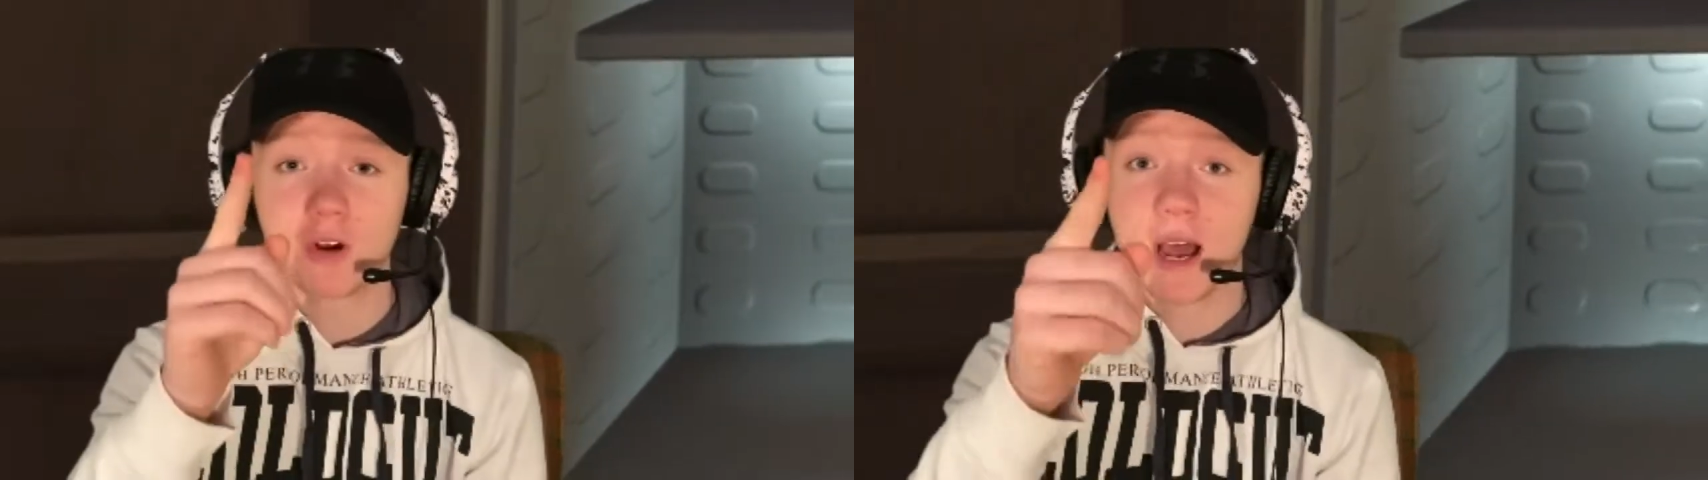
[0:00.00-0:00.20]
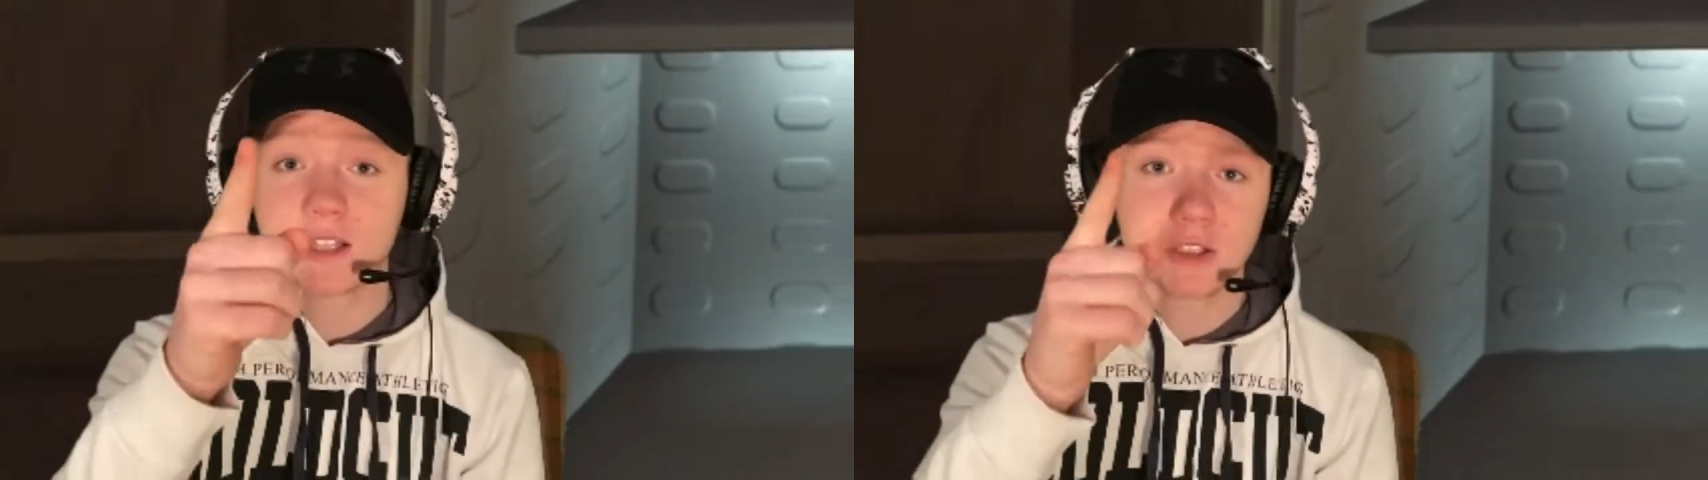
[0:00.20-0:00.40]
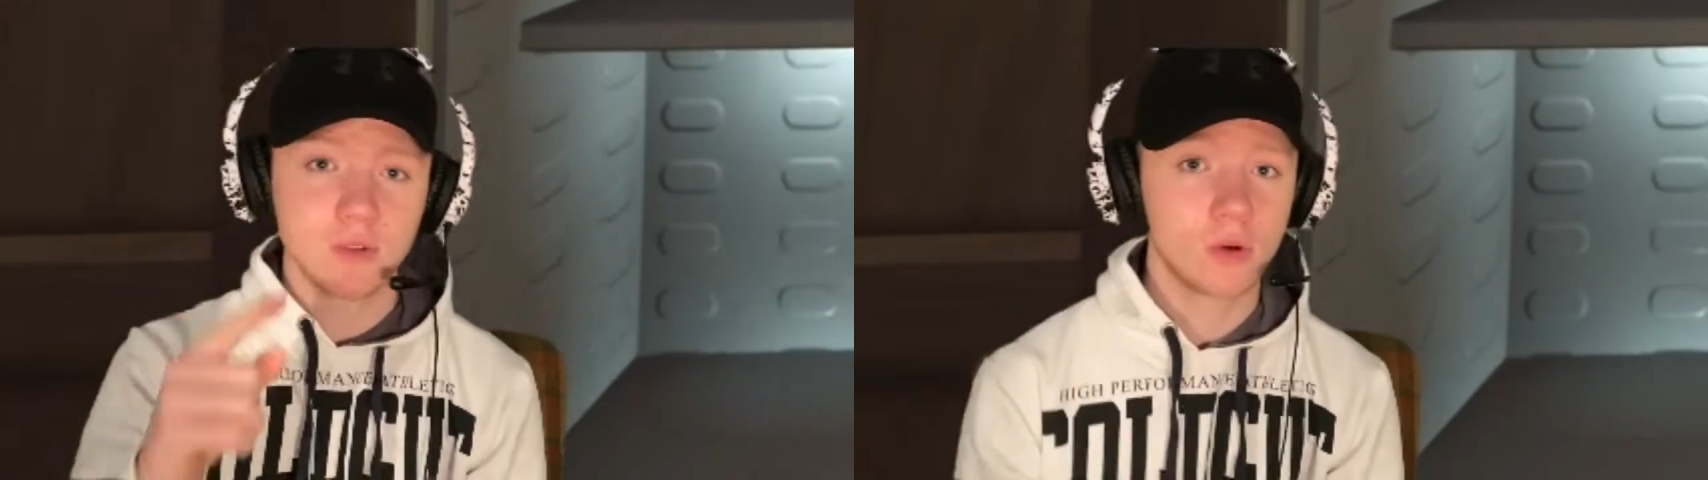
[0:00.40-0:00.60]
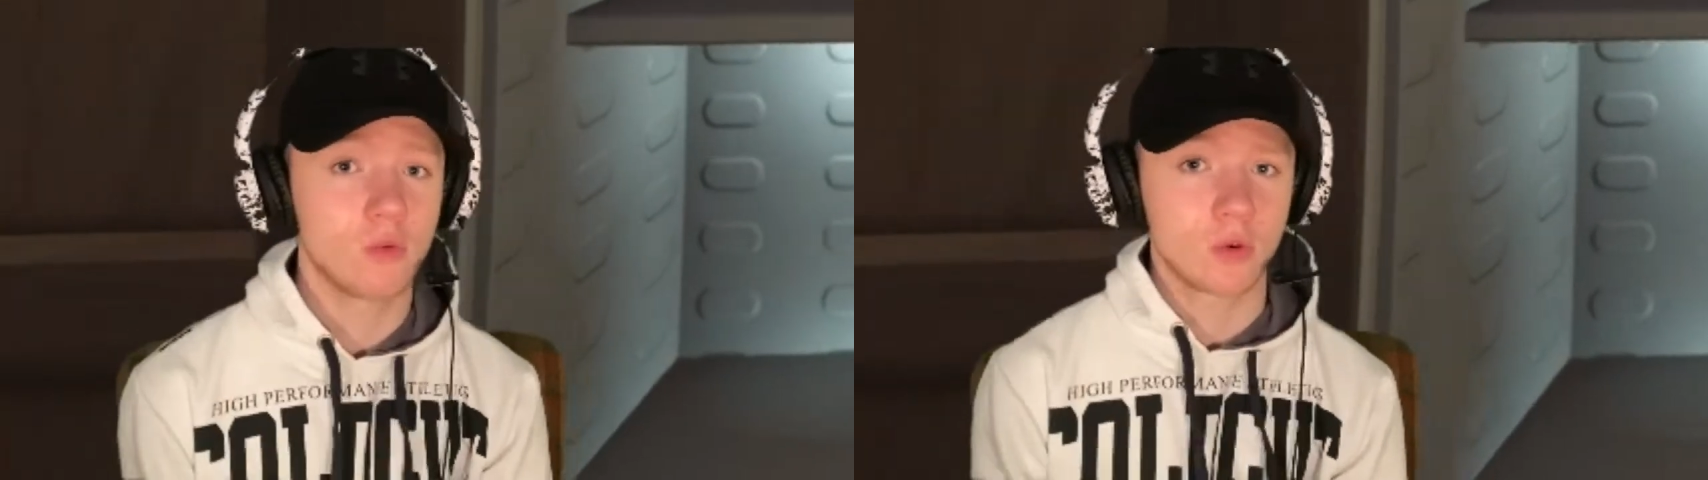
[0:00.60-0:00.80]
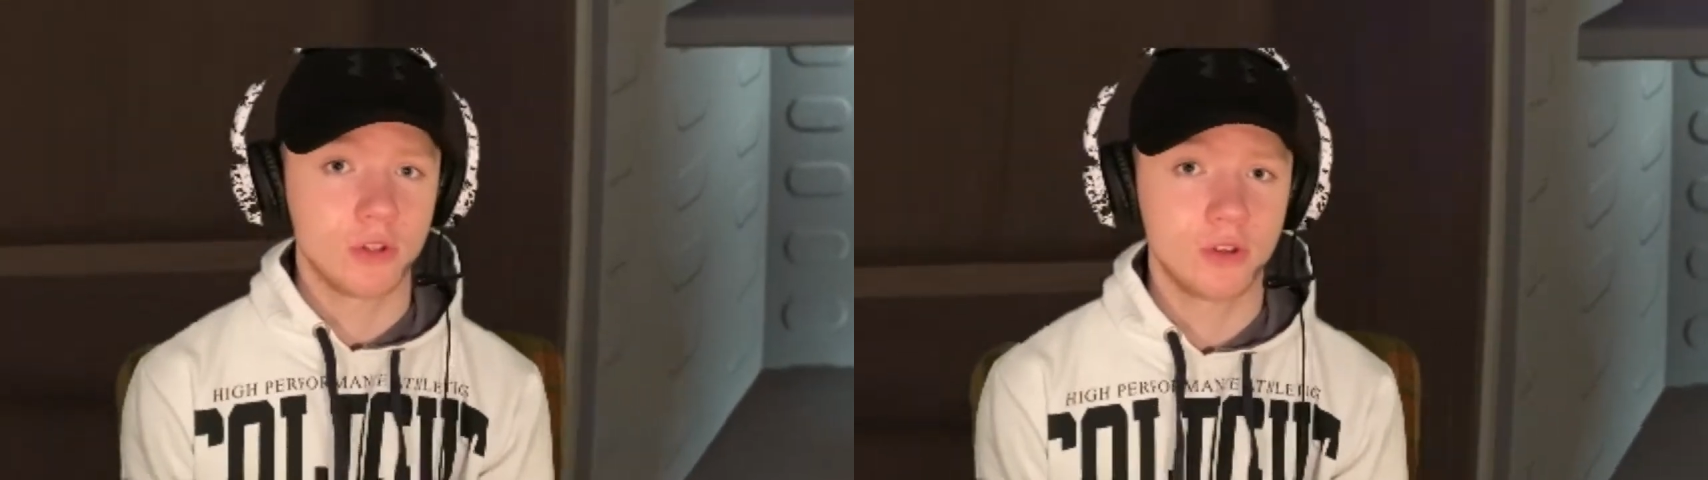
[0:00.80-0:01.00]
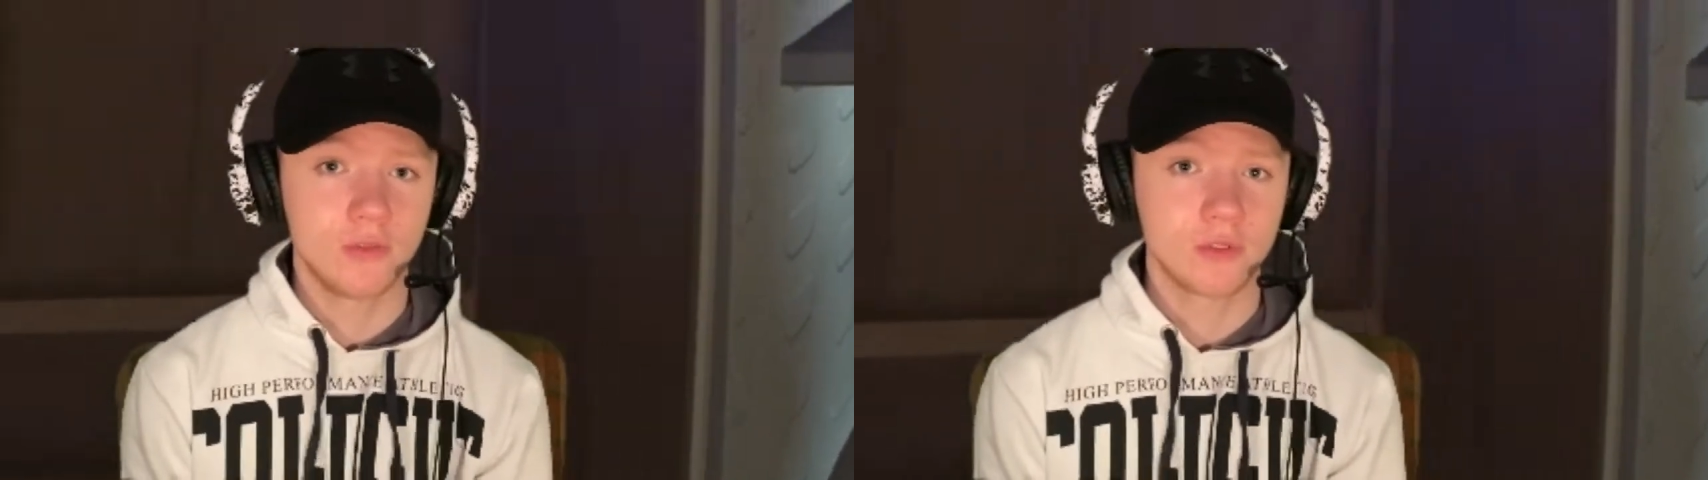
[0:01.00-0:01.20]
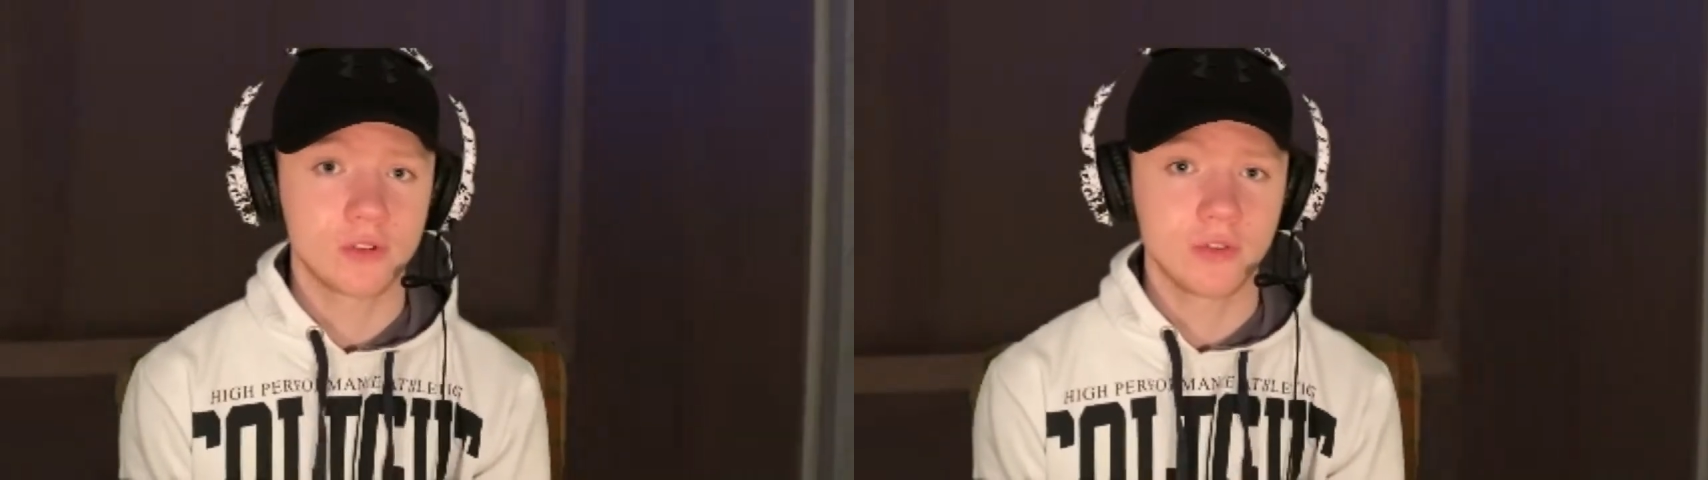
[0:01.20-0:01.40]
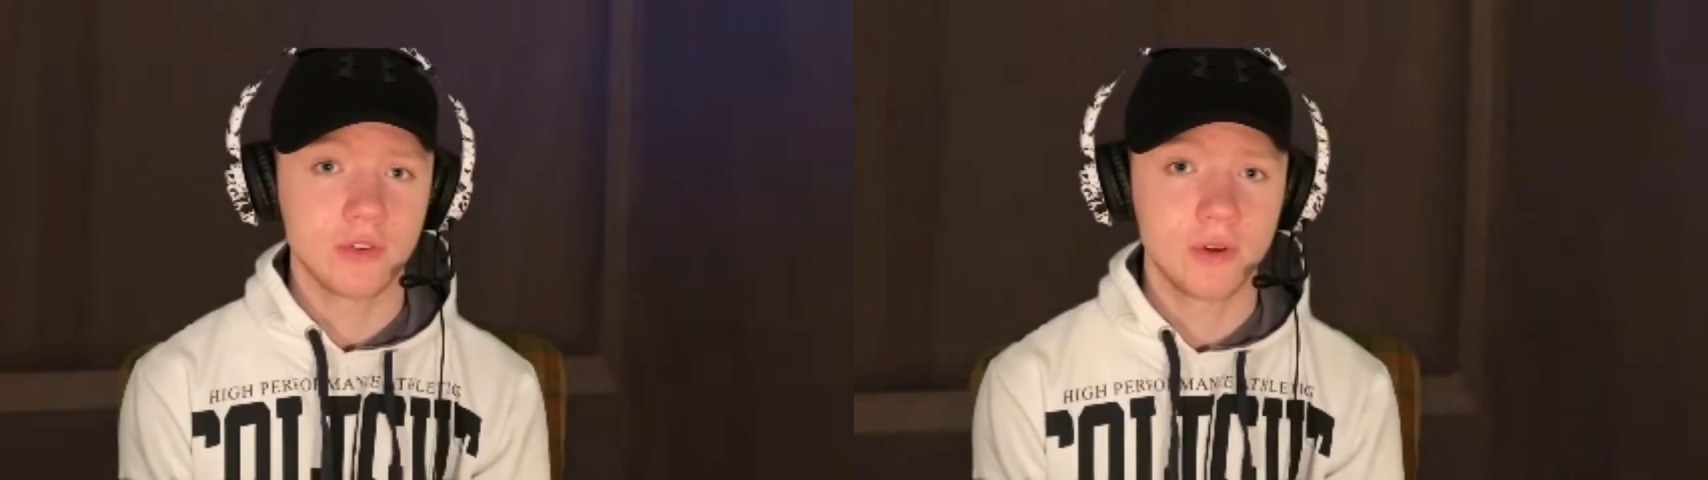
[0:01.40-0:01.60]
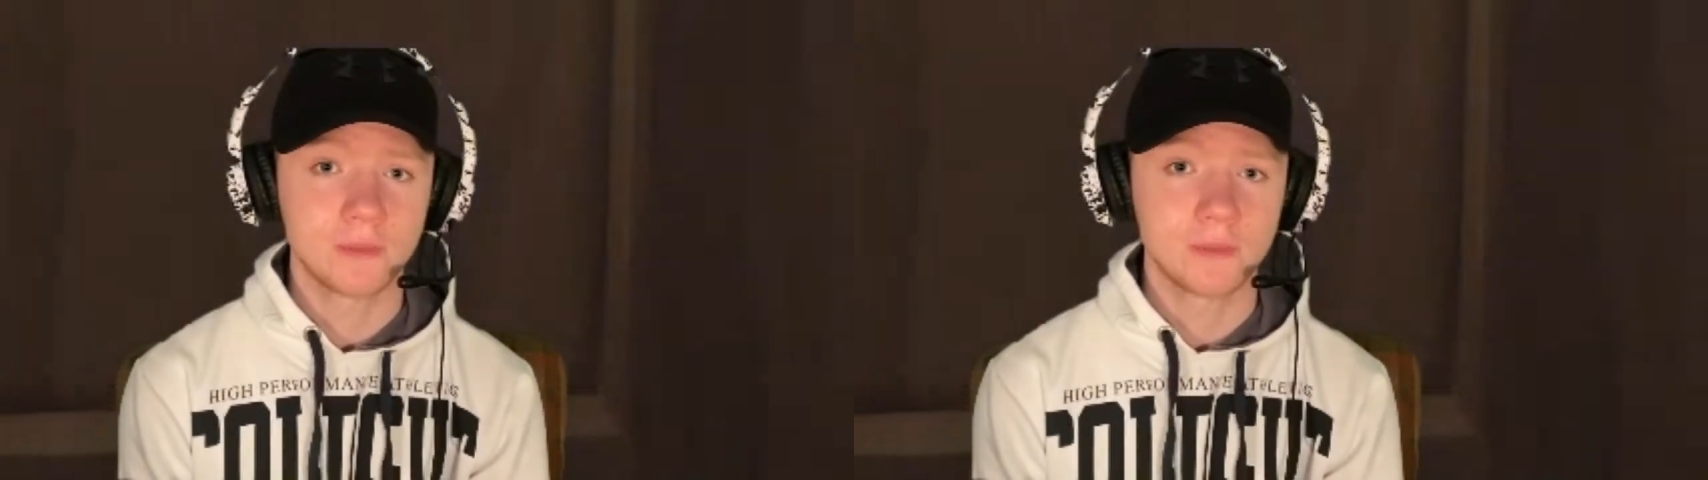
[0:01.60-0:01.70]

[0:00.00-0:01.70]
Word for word: of all, actually, you know what we're going to do first of all?